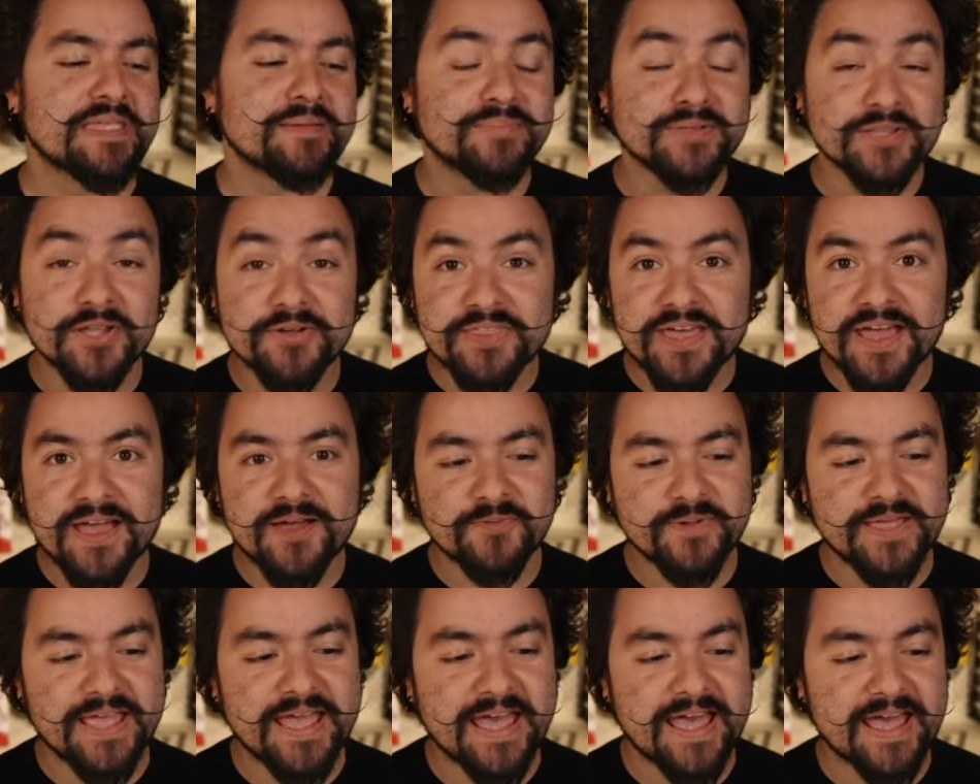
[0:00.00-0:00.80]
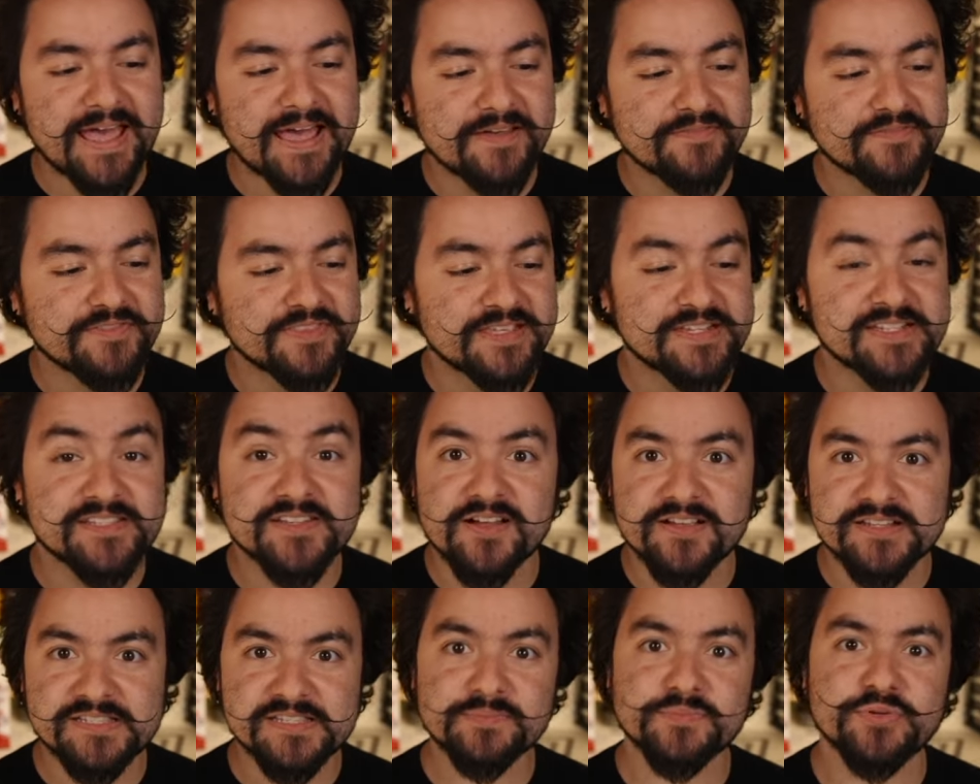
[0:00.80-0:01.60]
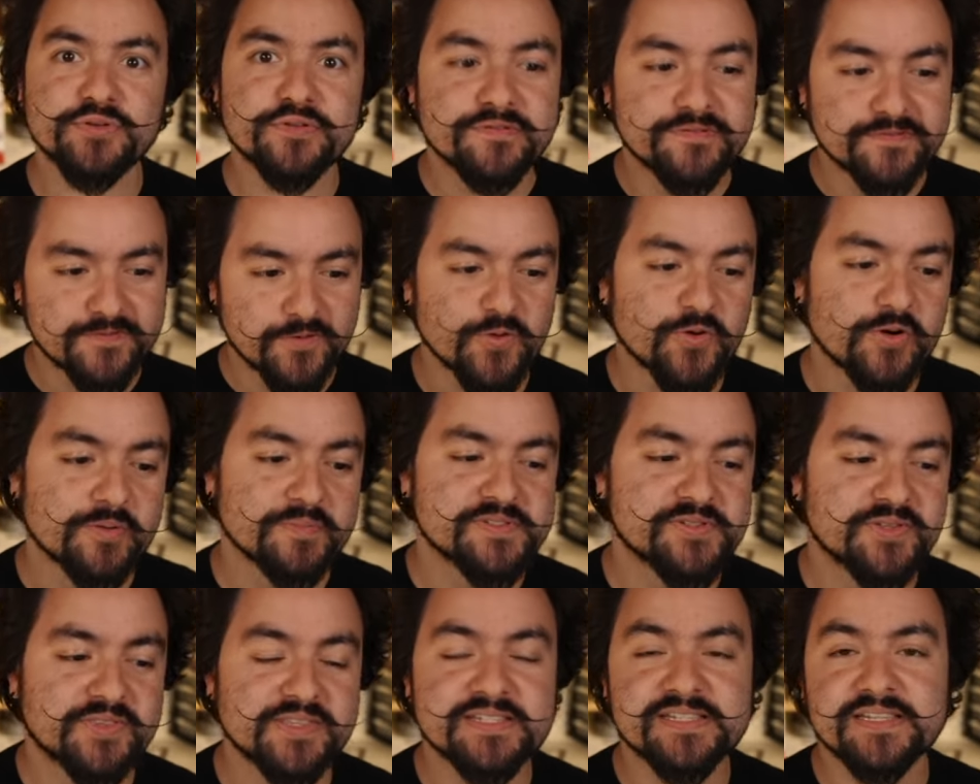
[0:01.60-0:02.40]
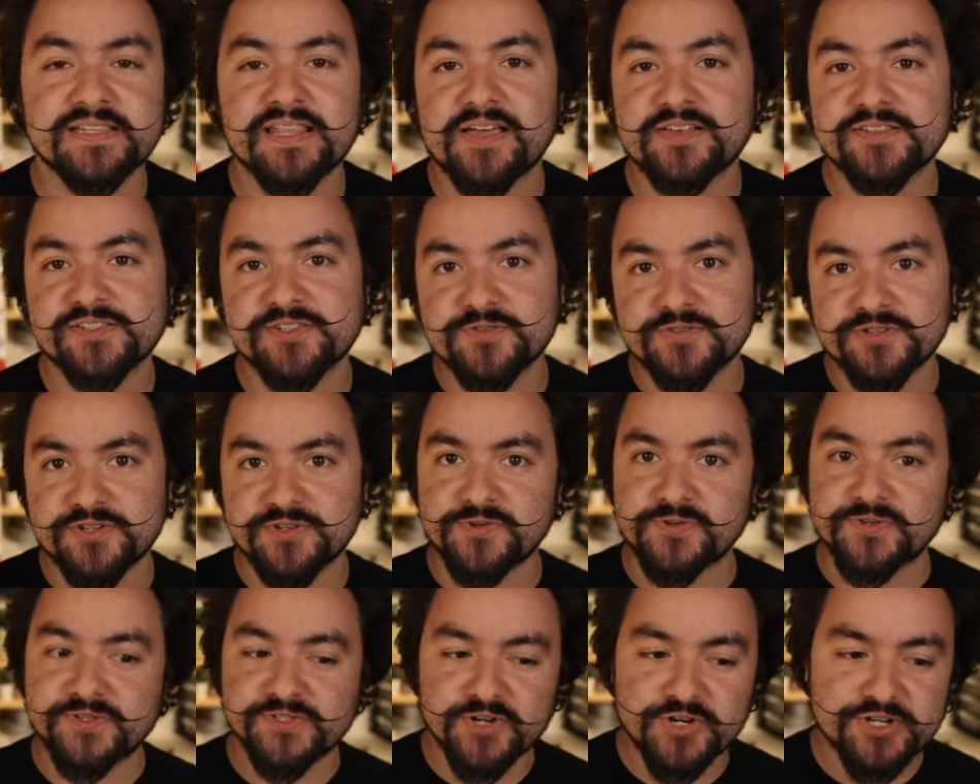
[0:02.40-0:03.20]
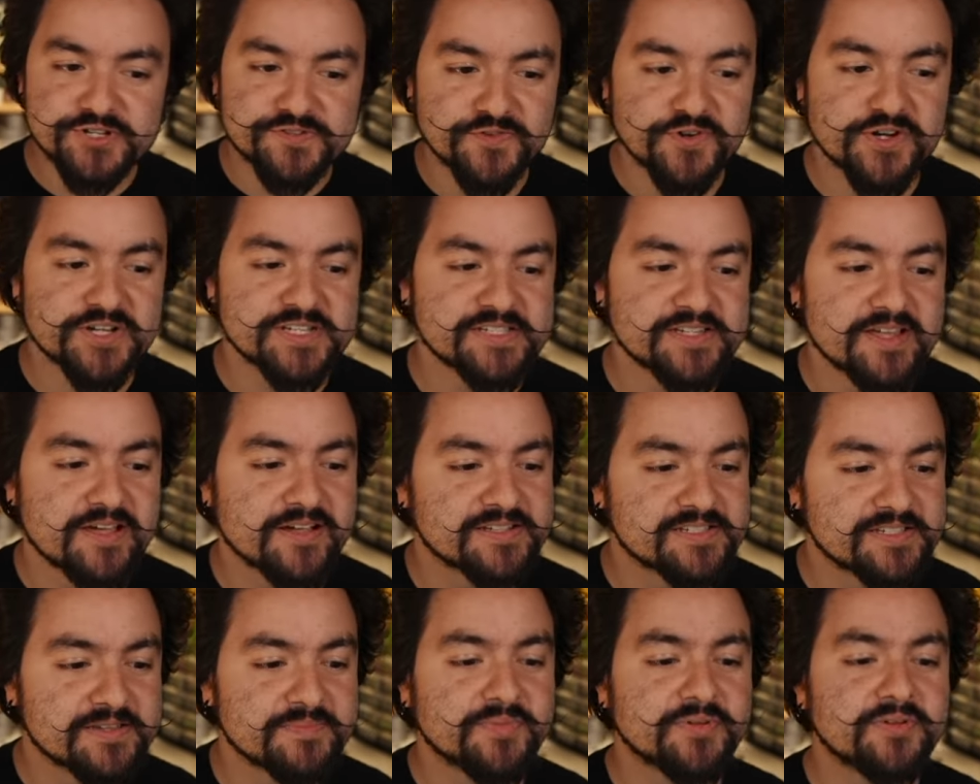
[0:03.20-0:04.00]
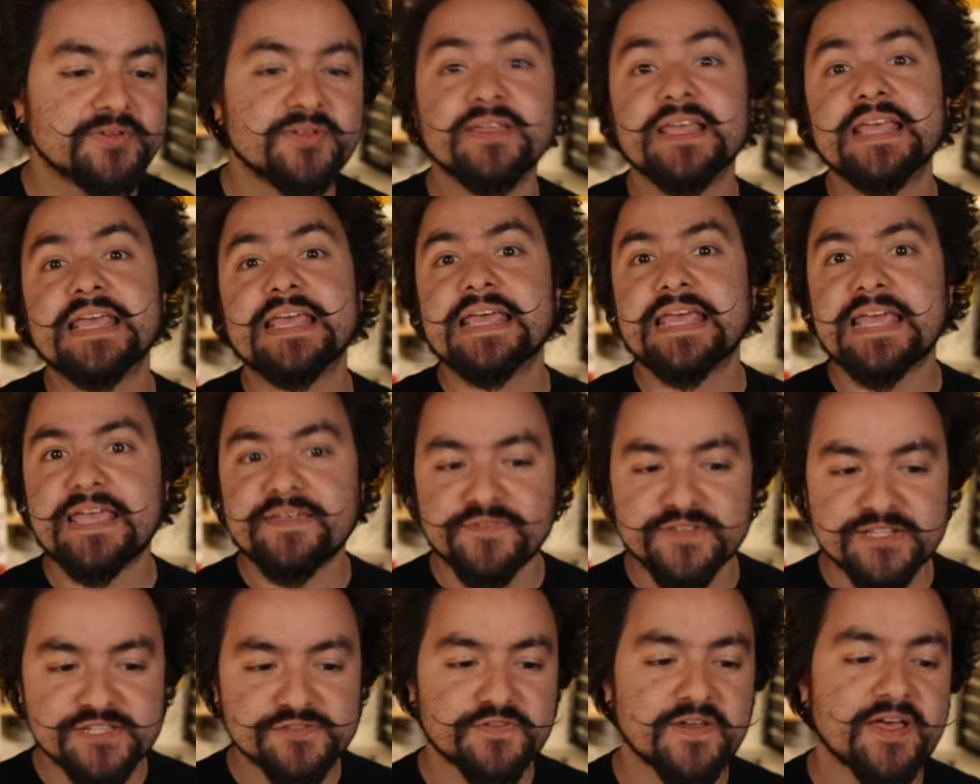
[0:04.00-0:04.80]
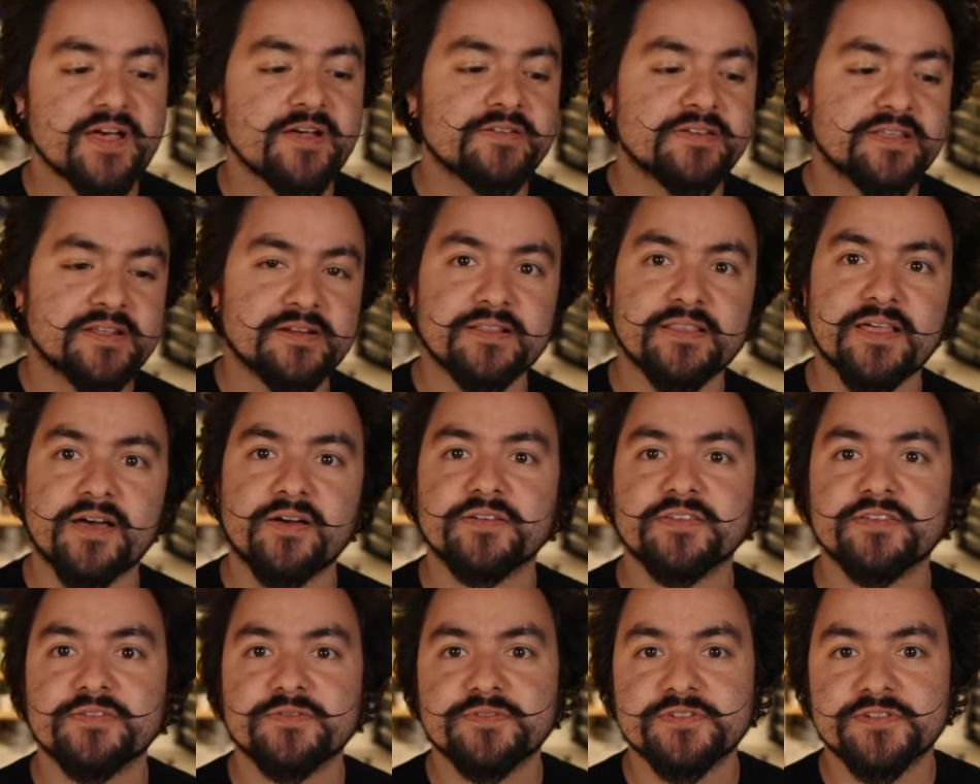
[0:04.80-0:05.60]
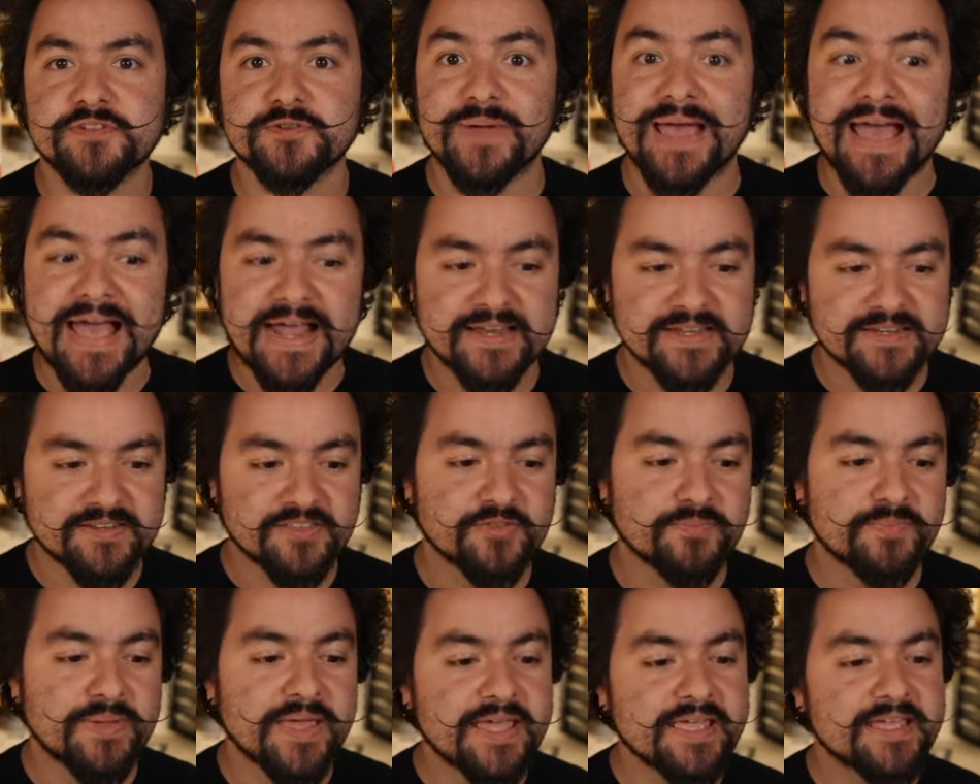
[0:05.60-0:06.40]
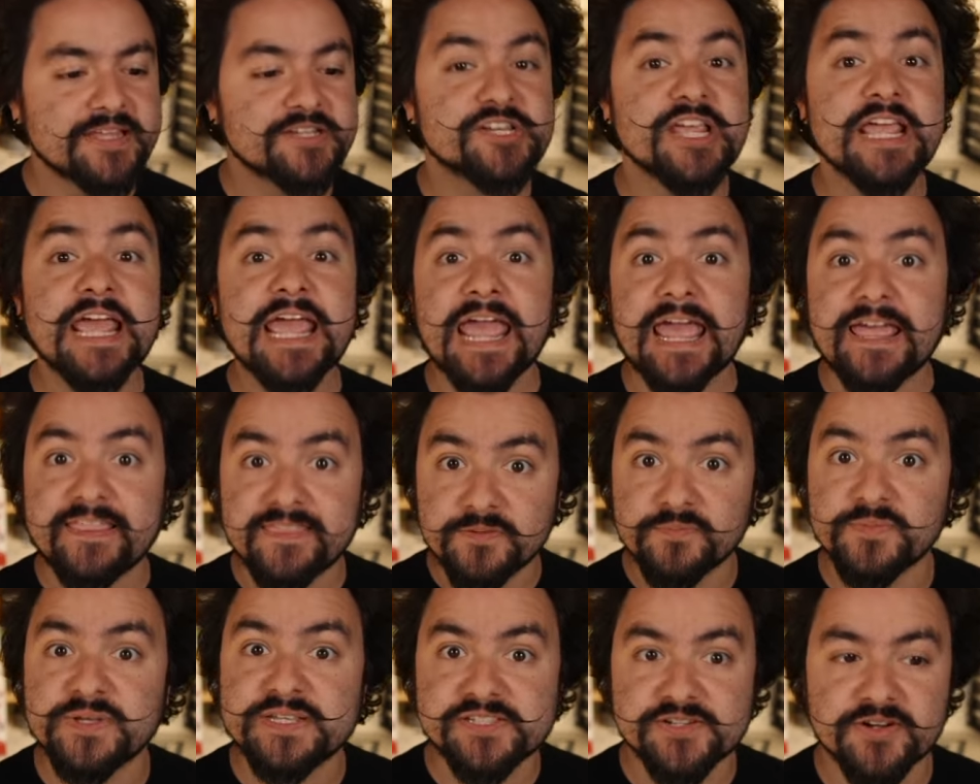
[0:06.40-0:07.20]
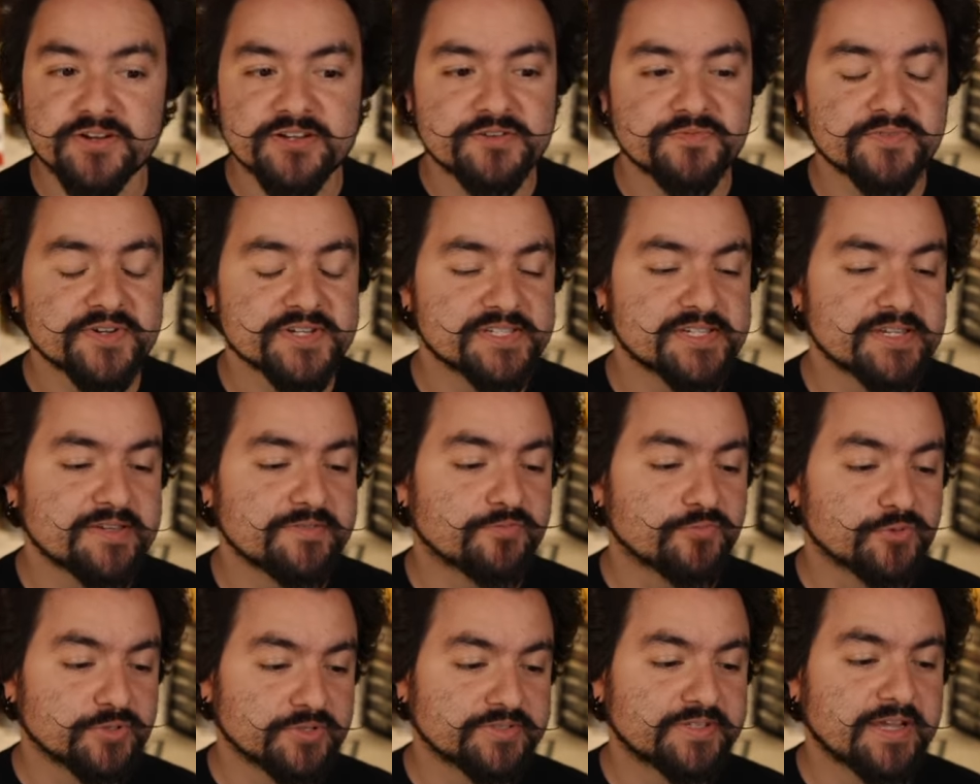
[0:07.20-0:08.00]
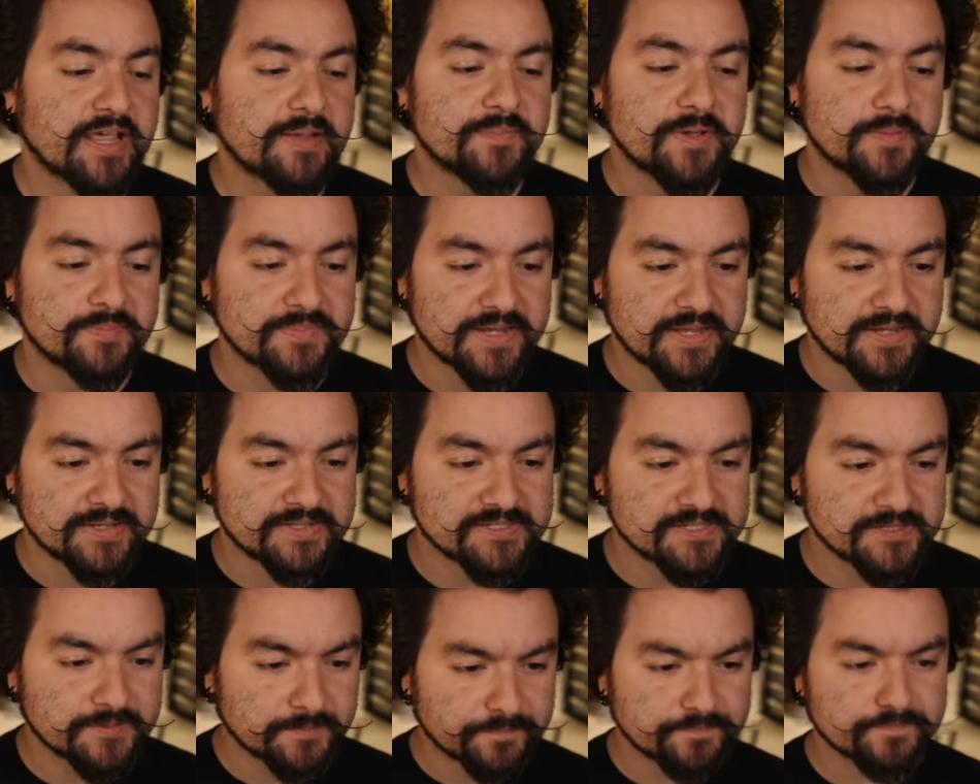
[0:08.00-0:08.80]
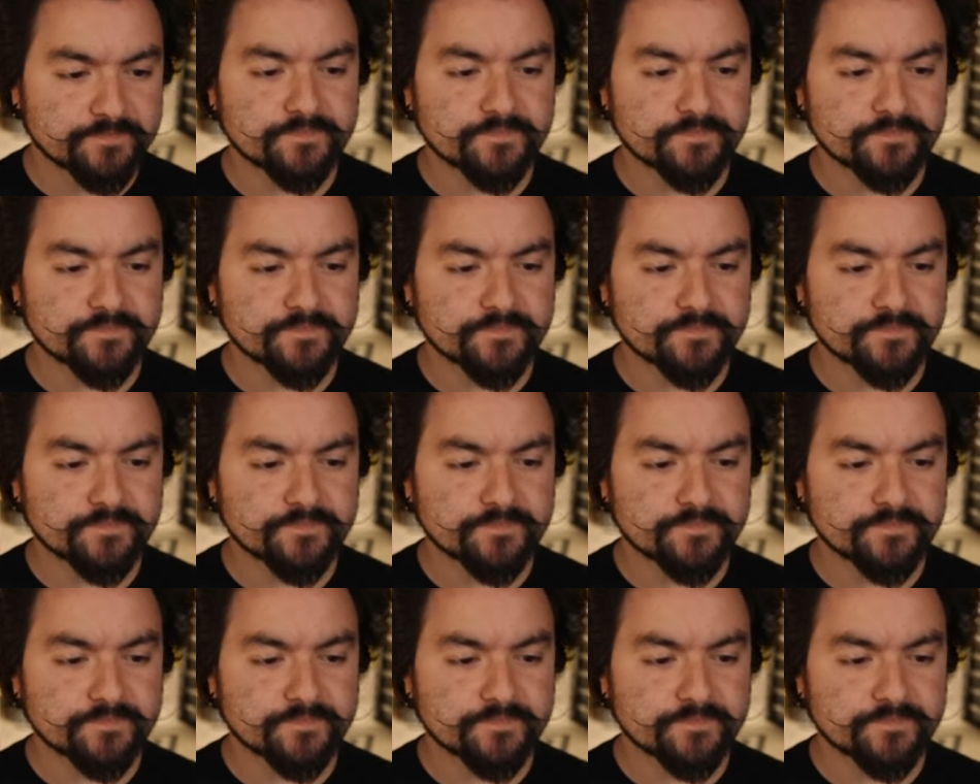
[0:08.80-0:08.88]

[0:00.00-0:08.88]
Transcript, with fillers: Below that, we have the stock symbol form. So this allows you to search for a stock symbol. If it's found, it'll allow you to add it to the page, and then we start to receive real-time updates.